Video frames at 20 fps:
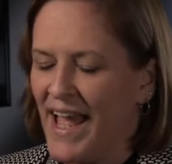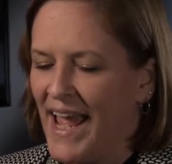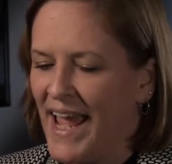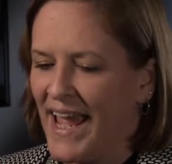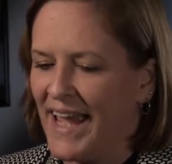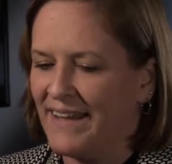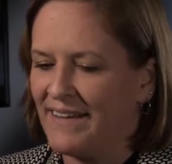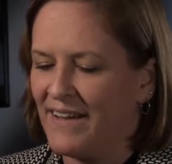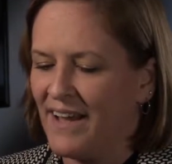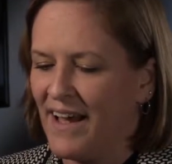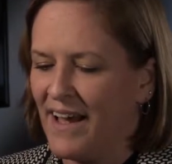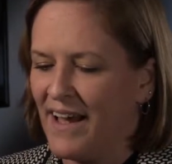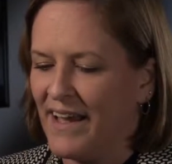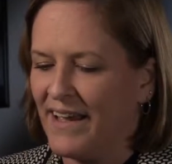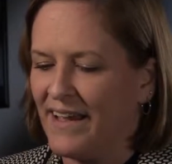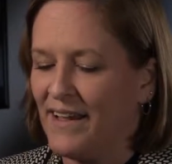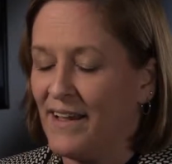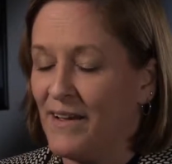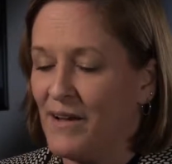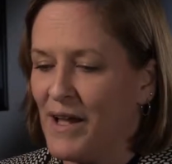And
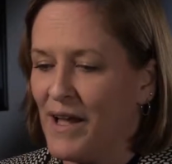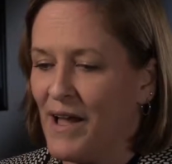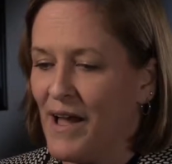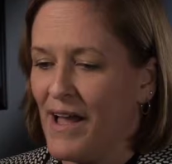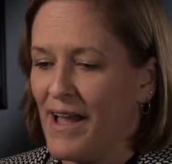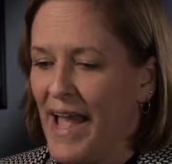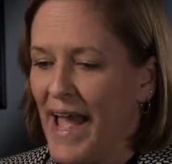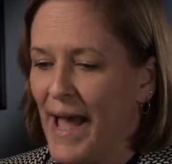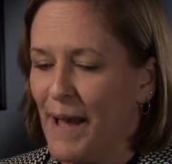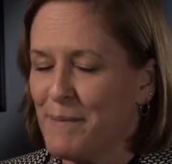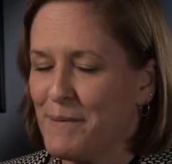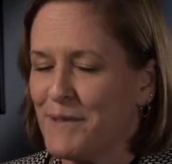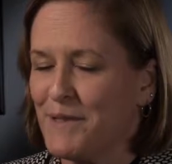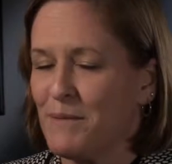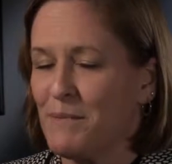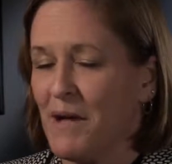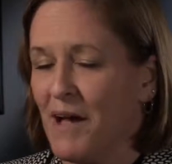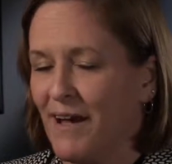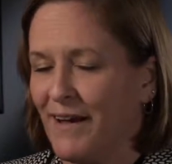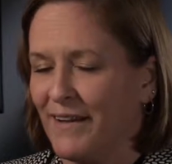I happened
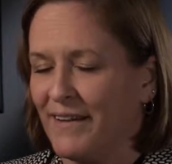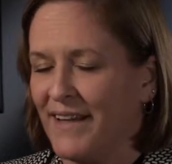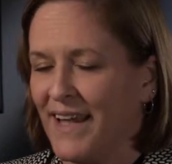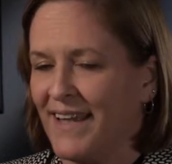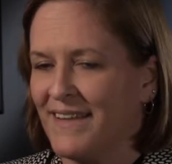upon